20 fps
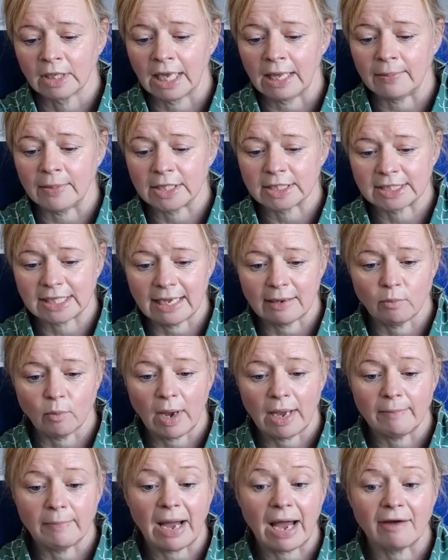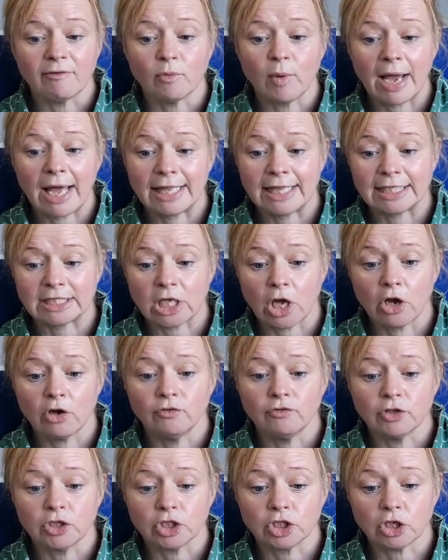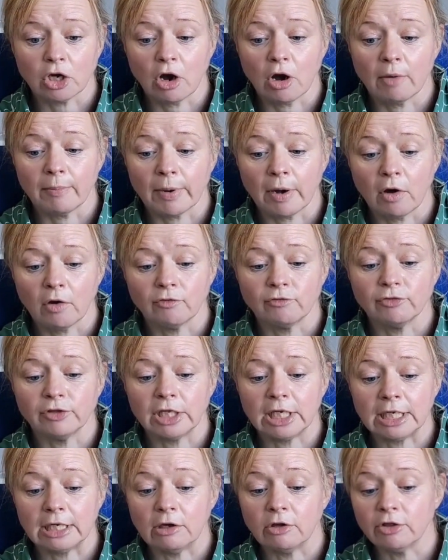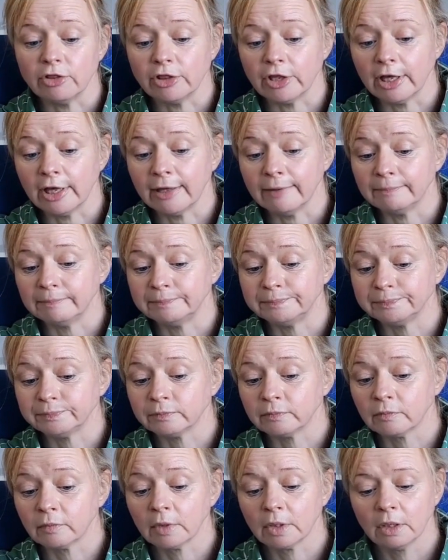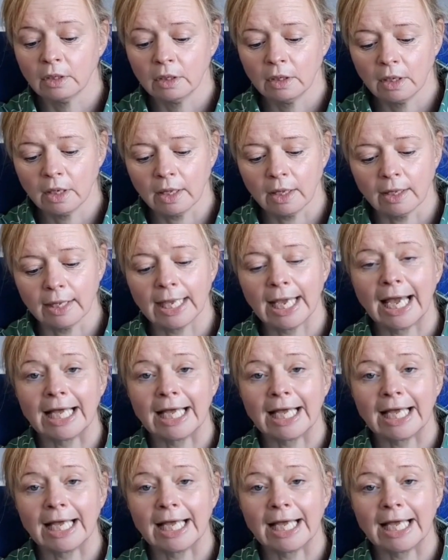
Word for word: in the same way, but I wear this over the top of the other. It